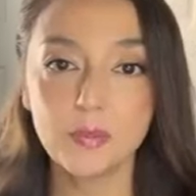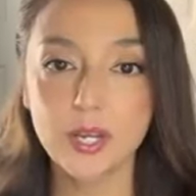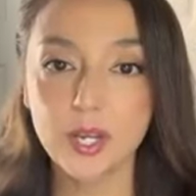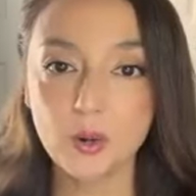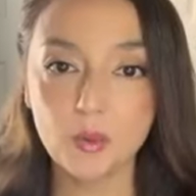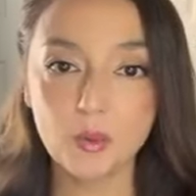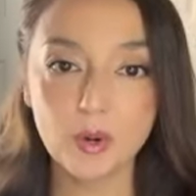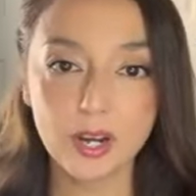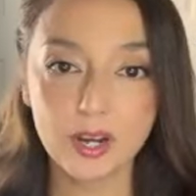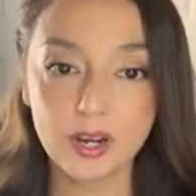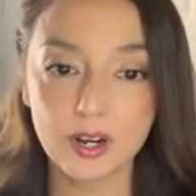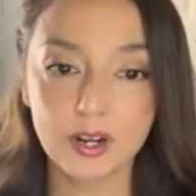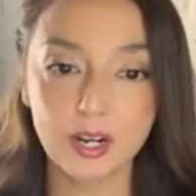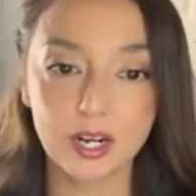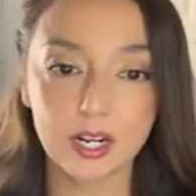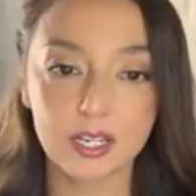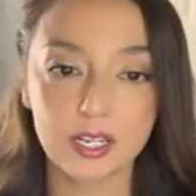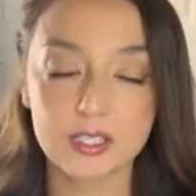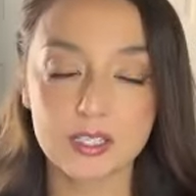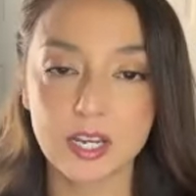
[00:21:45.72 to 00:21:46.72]
be aware
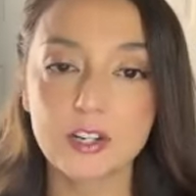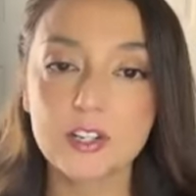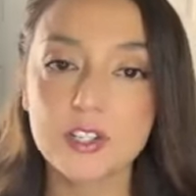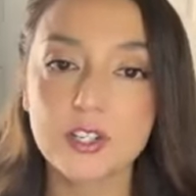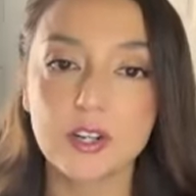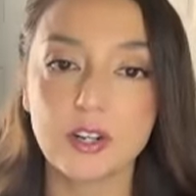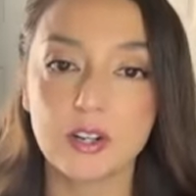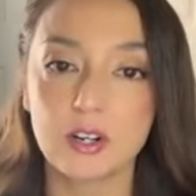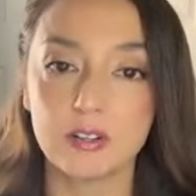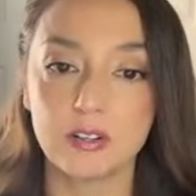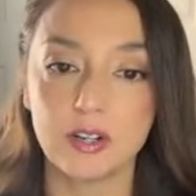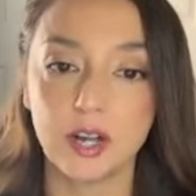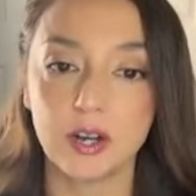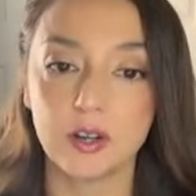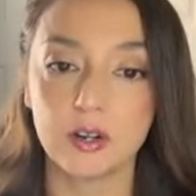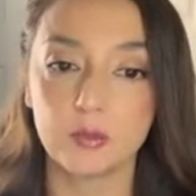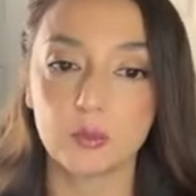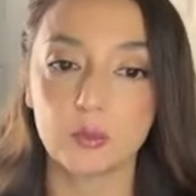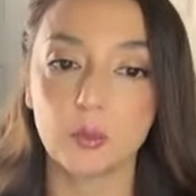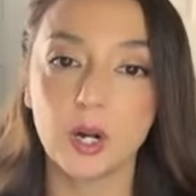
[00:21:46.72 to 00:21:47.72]
and intentional
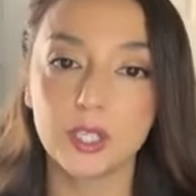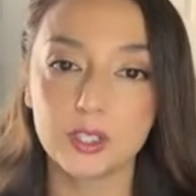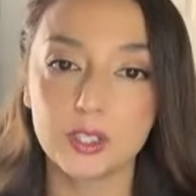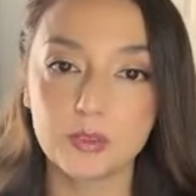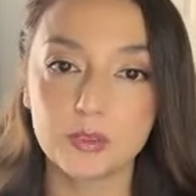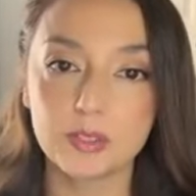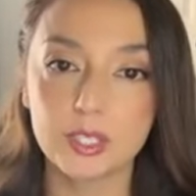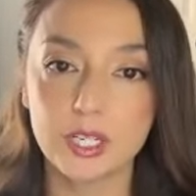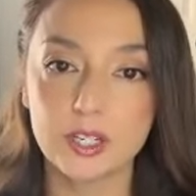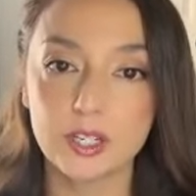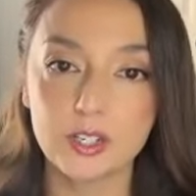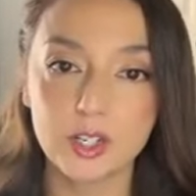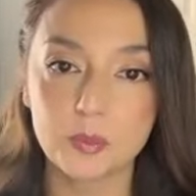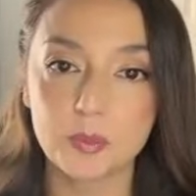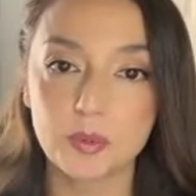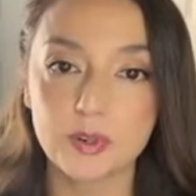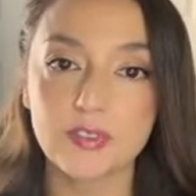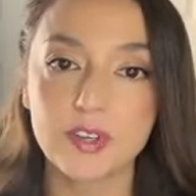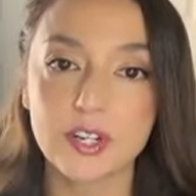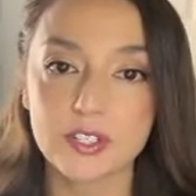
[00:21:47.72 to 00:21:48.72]
around what you need in
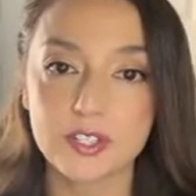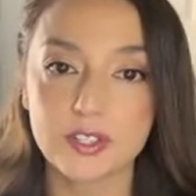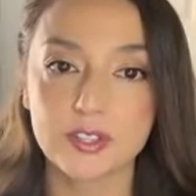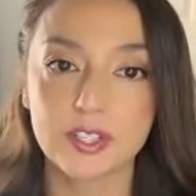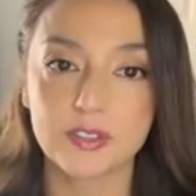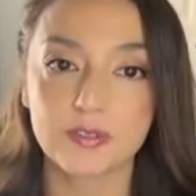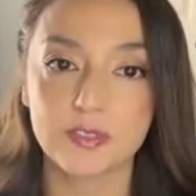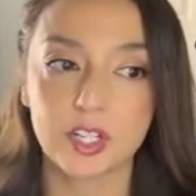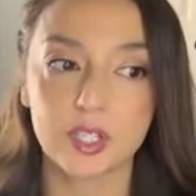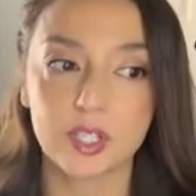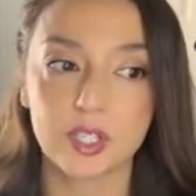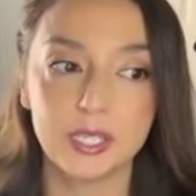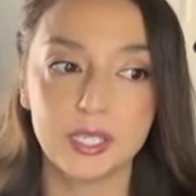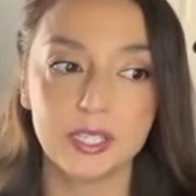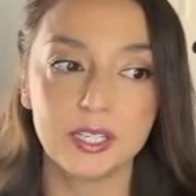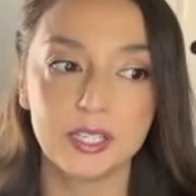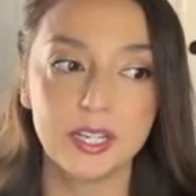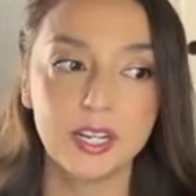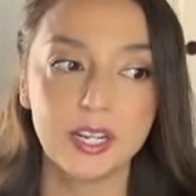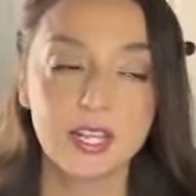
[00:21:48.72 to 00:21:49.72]
your professional
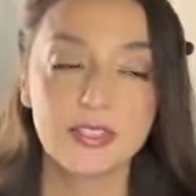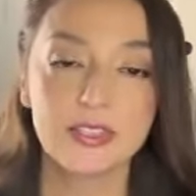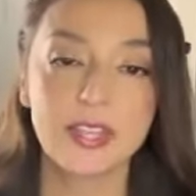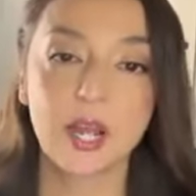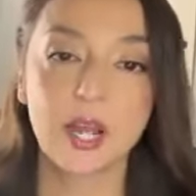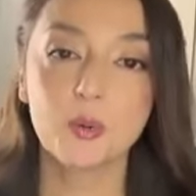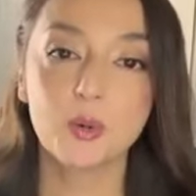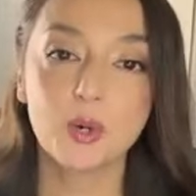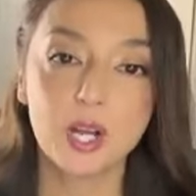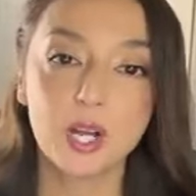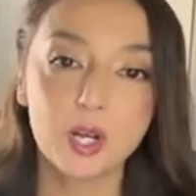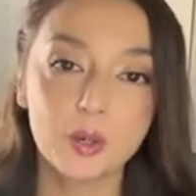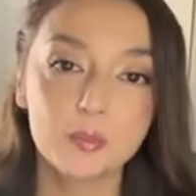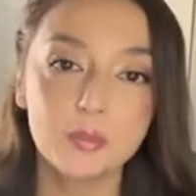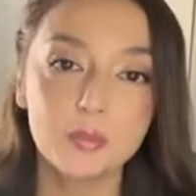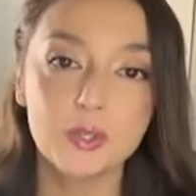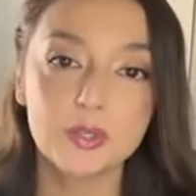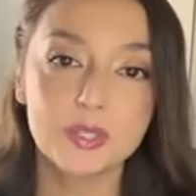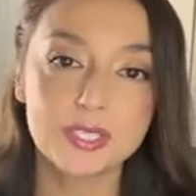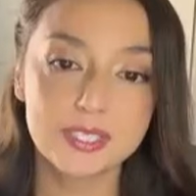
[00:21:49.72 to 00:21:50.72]
development that will
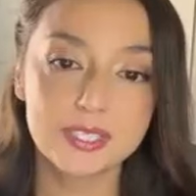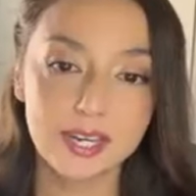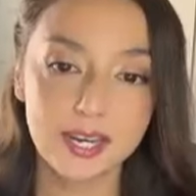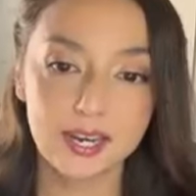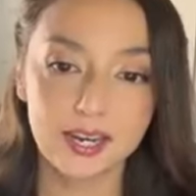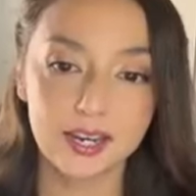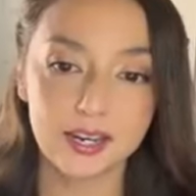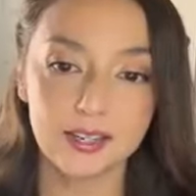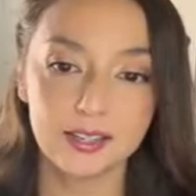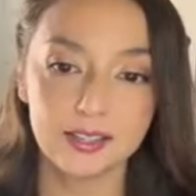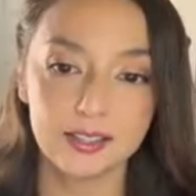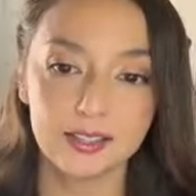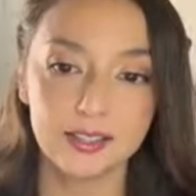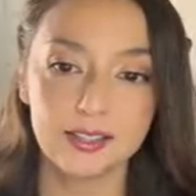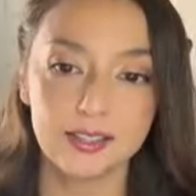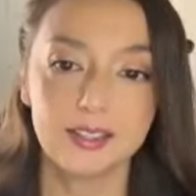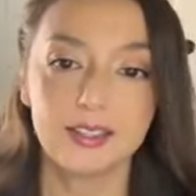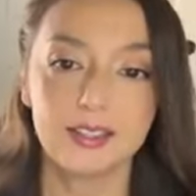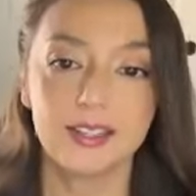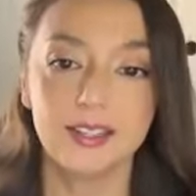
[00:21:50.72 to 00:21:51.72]
help you stay
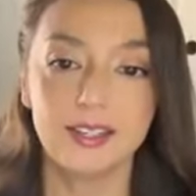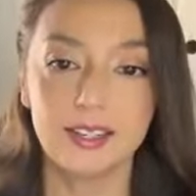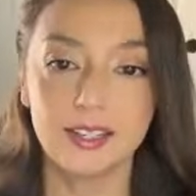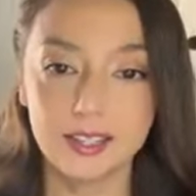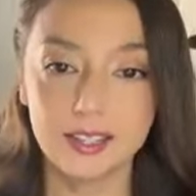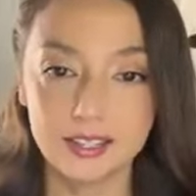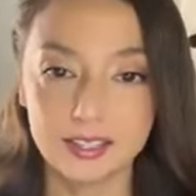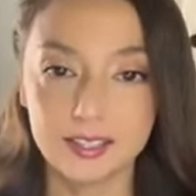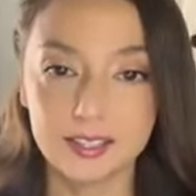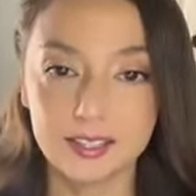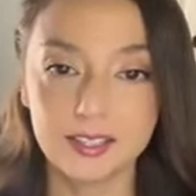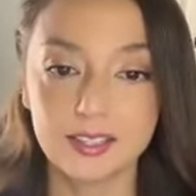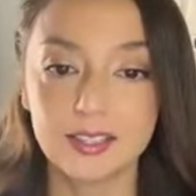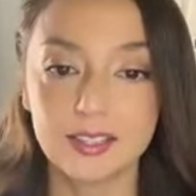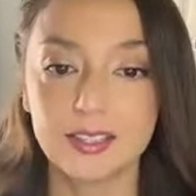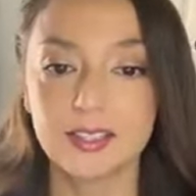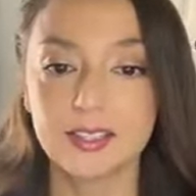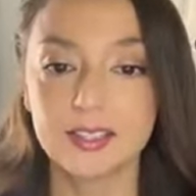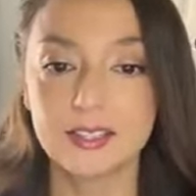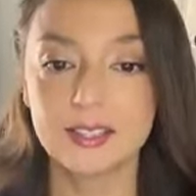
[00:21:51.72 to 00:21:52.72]
in
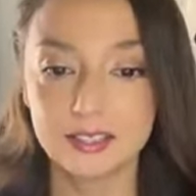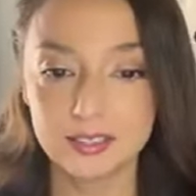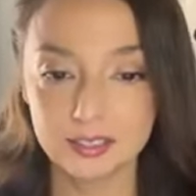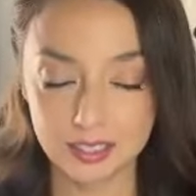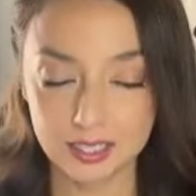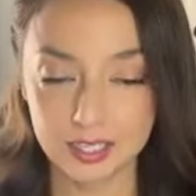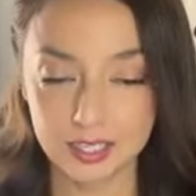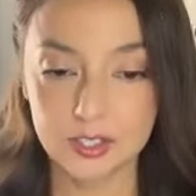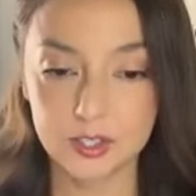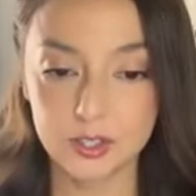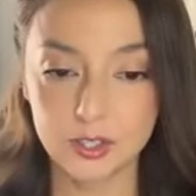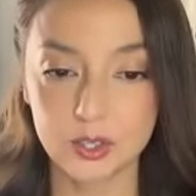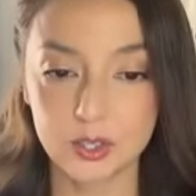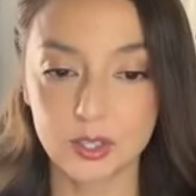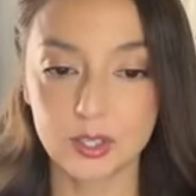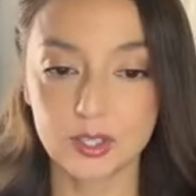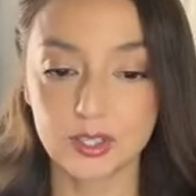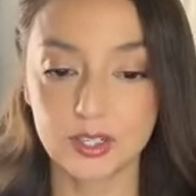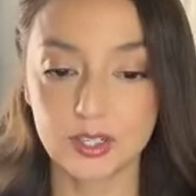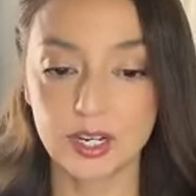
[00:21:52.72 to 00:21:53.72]

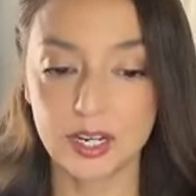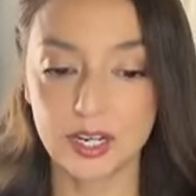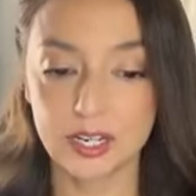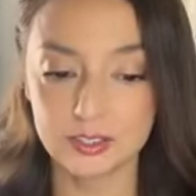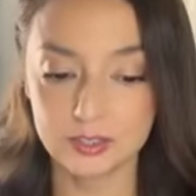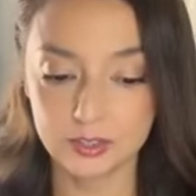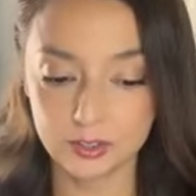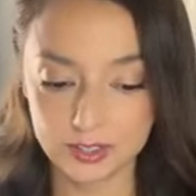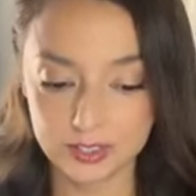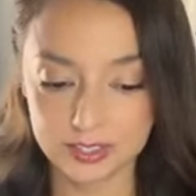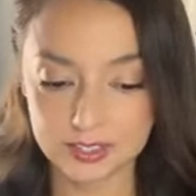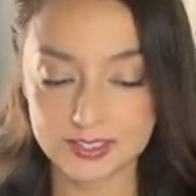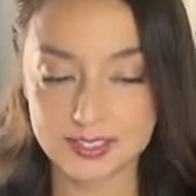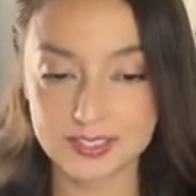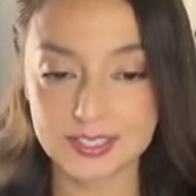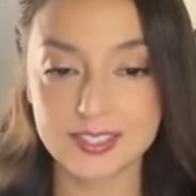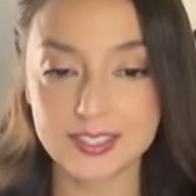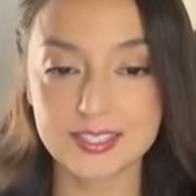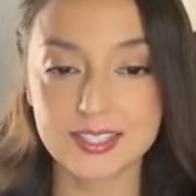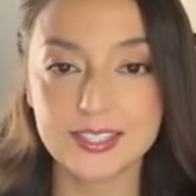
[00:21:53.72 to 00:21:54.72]
your
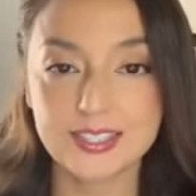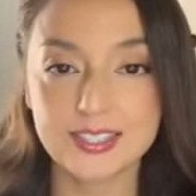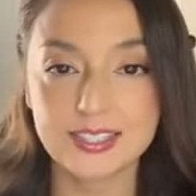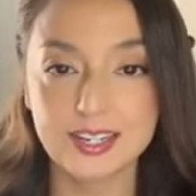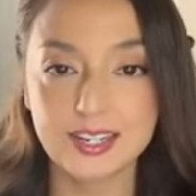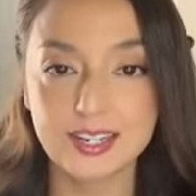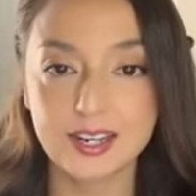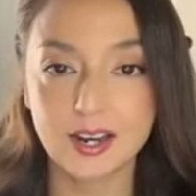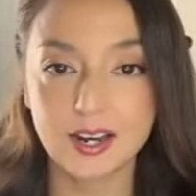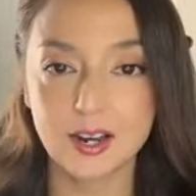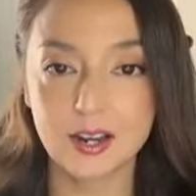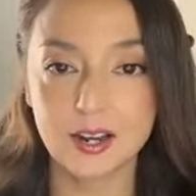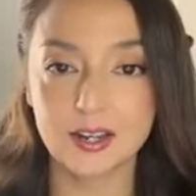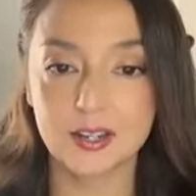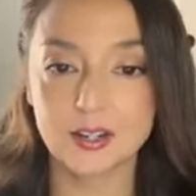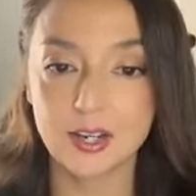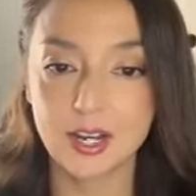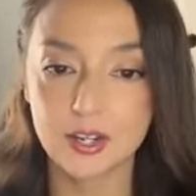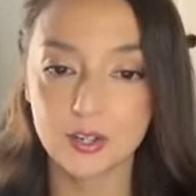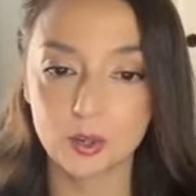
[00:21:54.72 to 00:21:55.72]
consistency
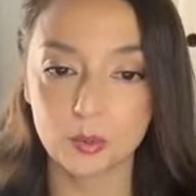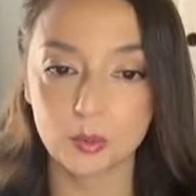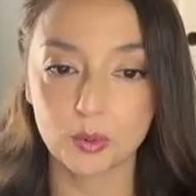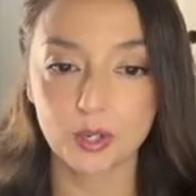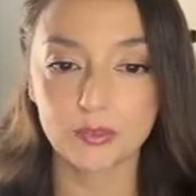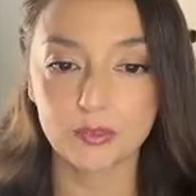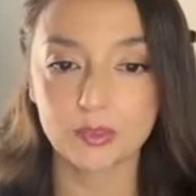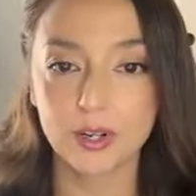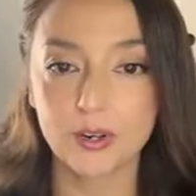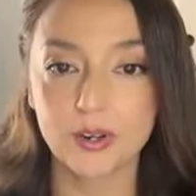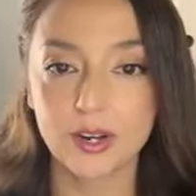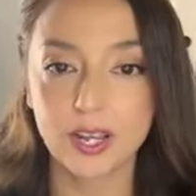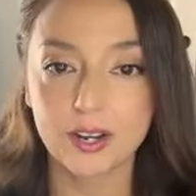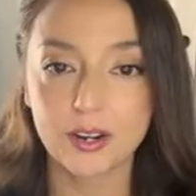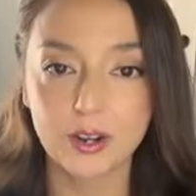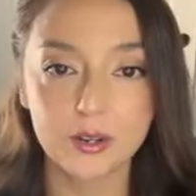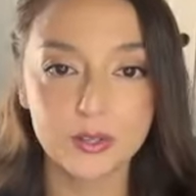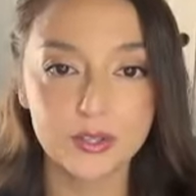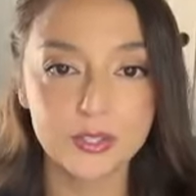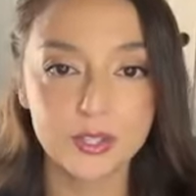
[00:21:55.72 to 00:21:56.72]
and in your workflow,
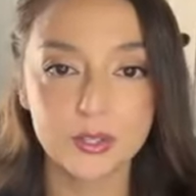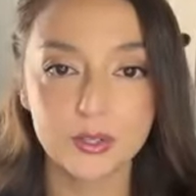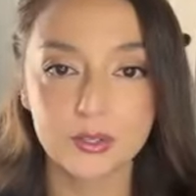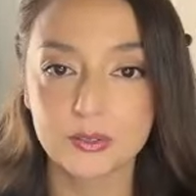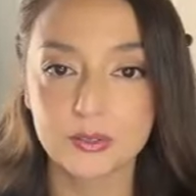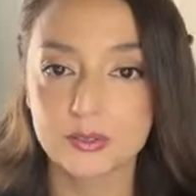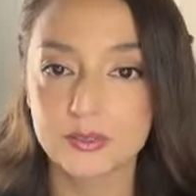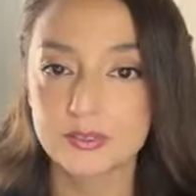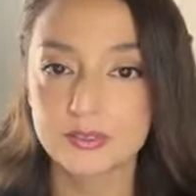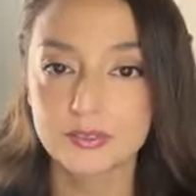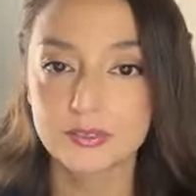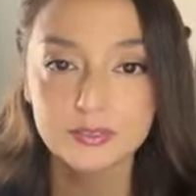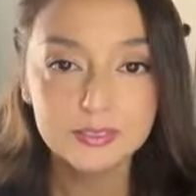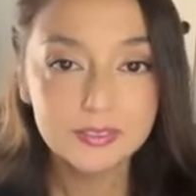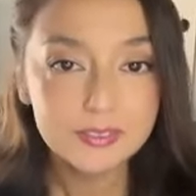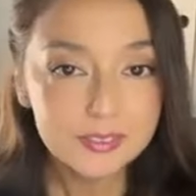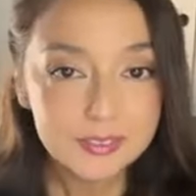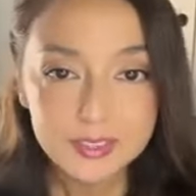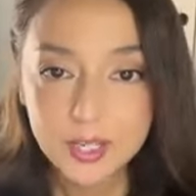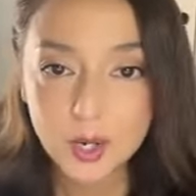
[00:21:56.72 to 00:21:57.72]
and also
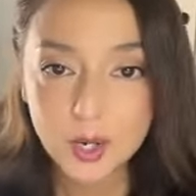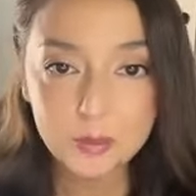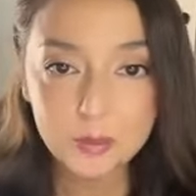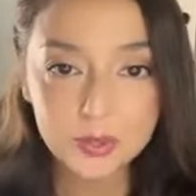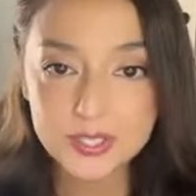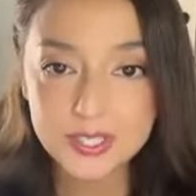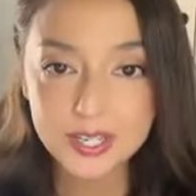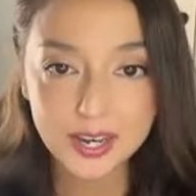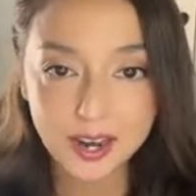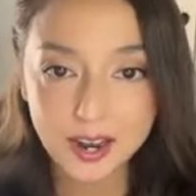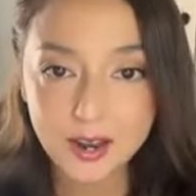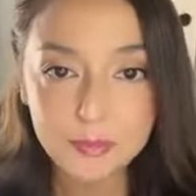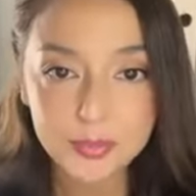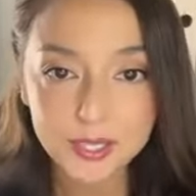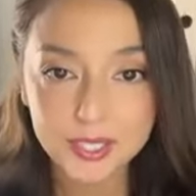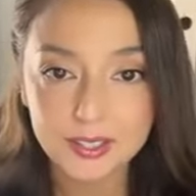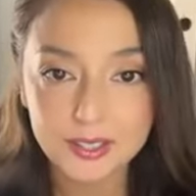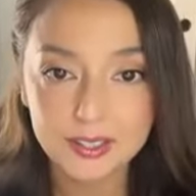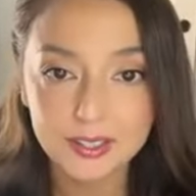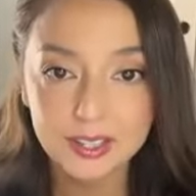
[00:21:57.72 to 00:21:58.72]
help you stay
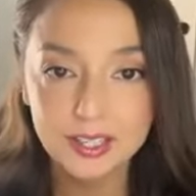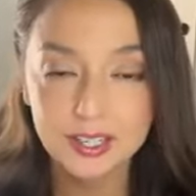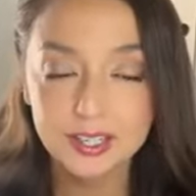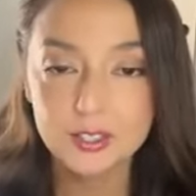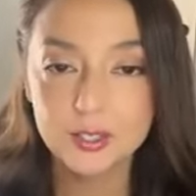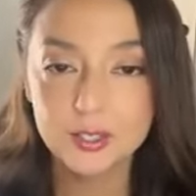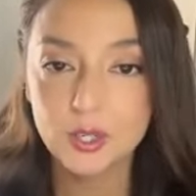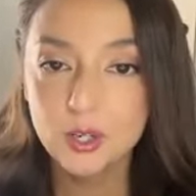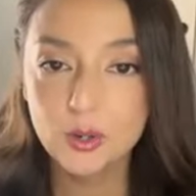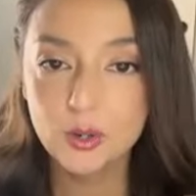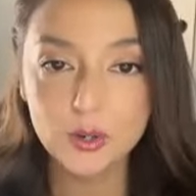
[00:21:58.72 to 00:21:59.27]
happy. So